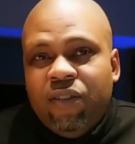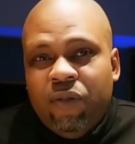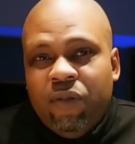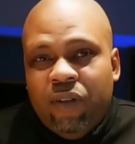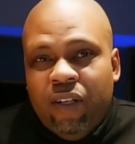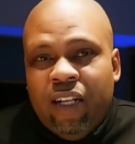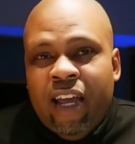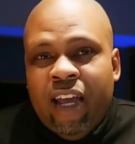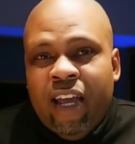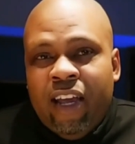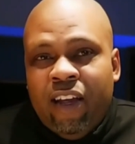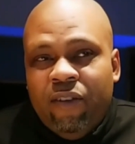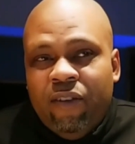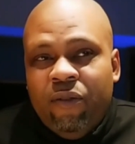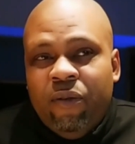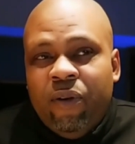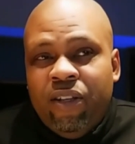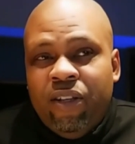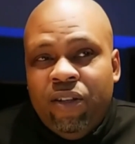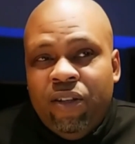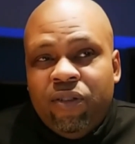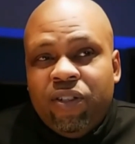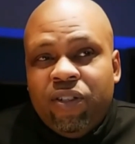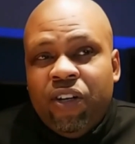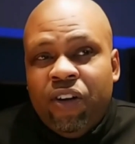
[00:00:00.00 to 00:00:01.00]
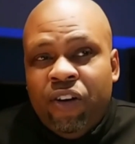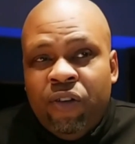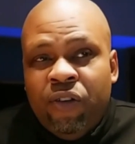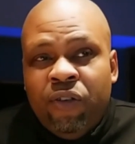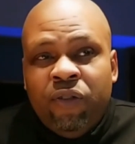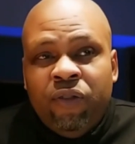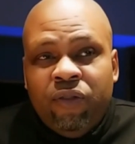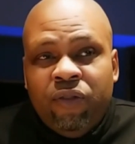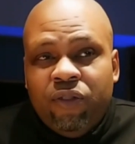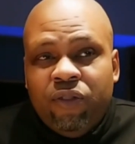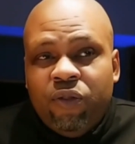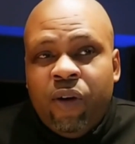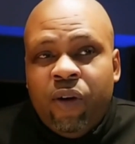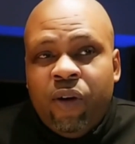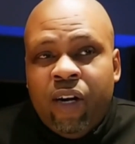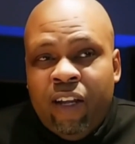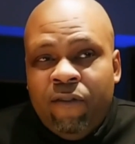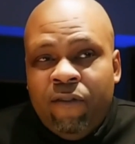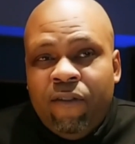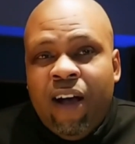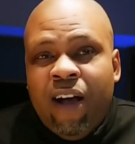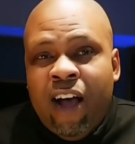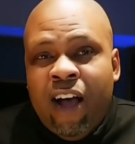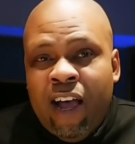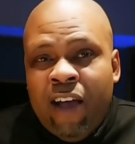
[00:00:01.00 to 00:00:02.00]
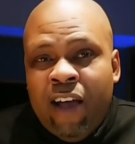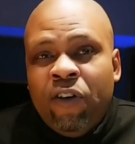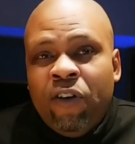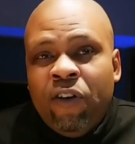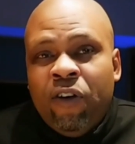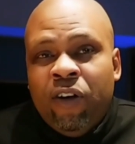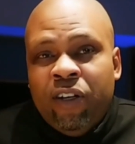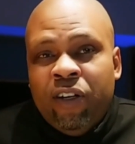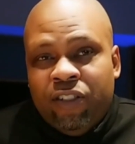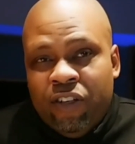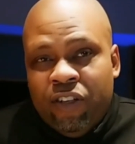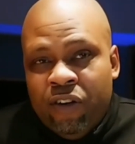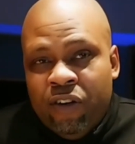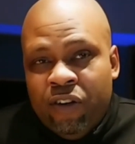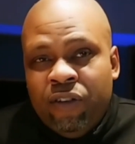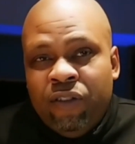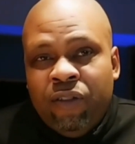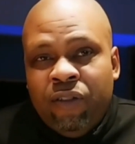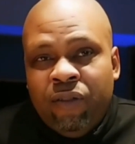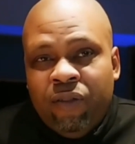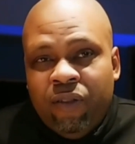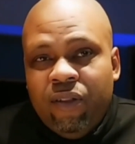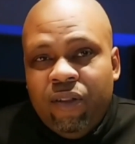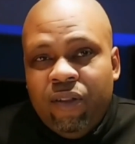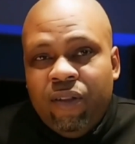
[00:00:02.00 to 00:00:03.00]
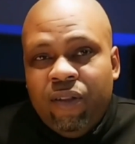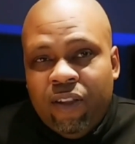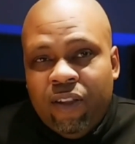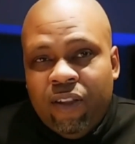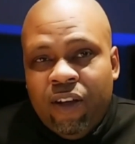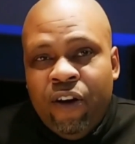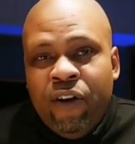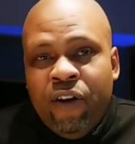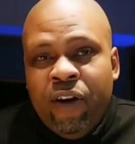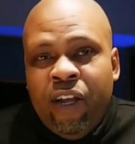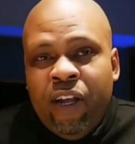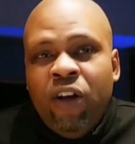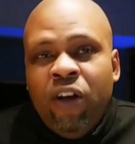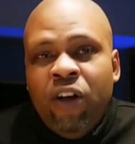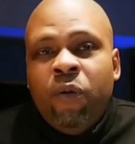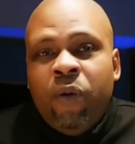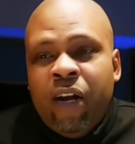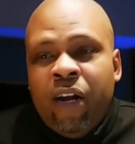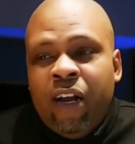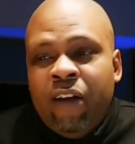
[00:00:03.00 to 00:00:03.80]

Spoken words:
like when you turn 25 or turn 30 or whatever the